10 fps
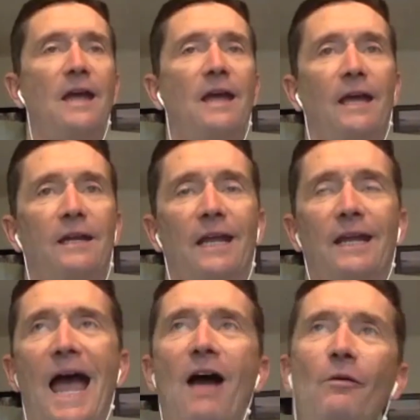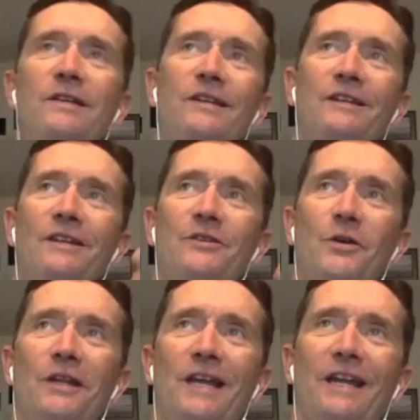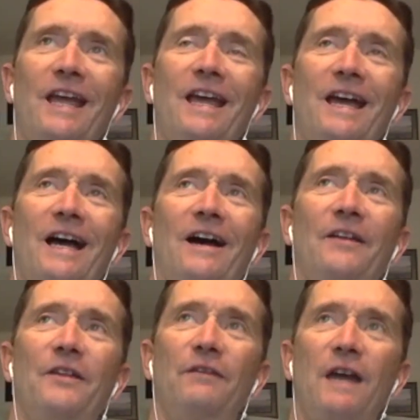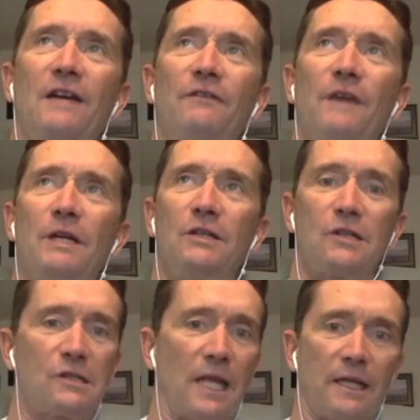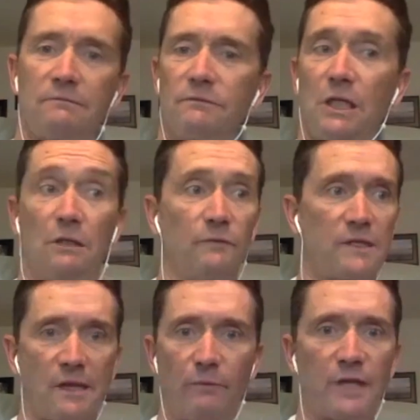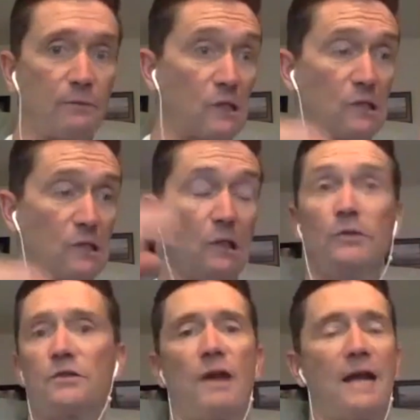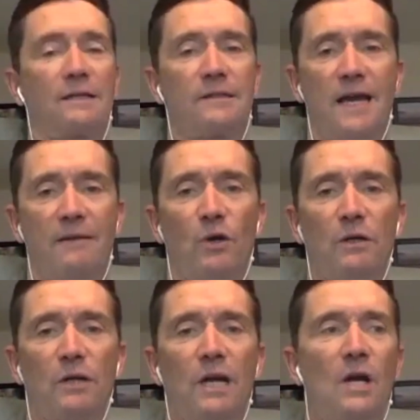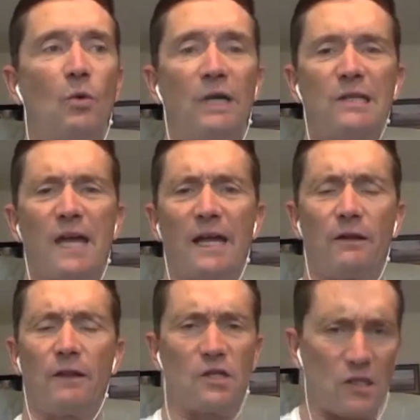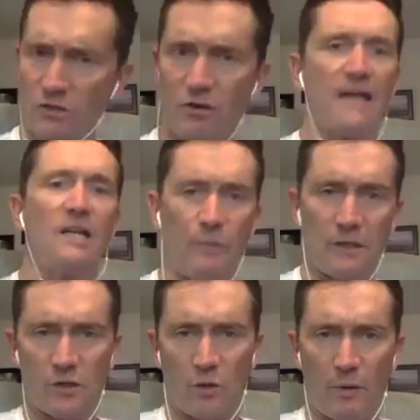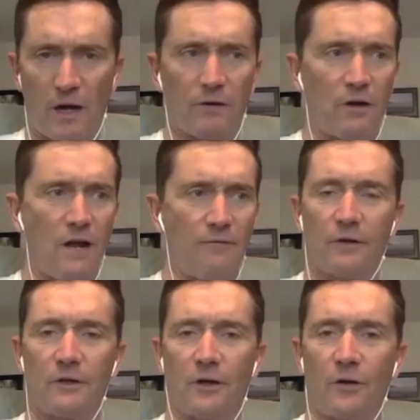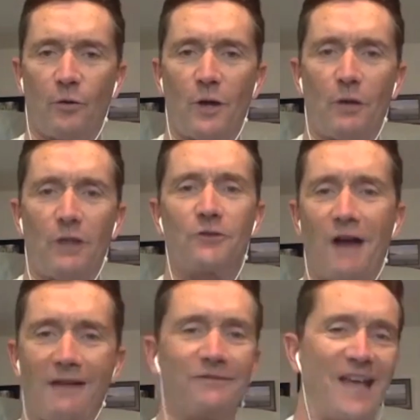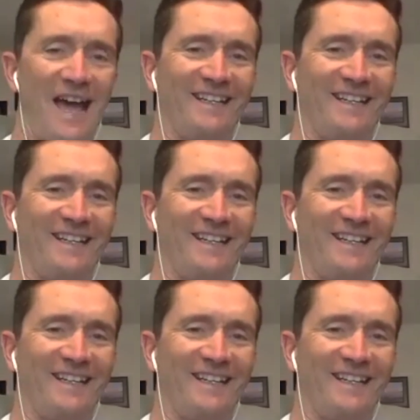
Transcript: And how is it, Dodie, that the divine feminine just like, you know, sometimes just loses track of time? What is that? Are they just trying to piss their partner off, or what drives that?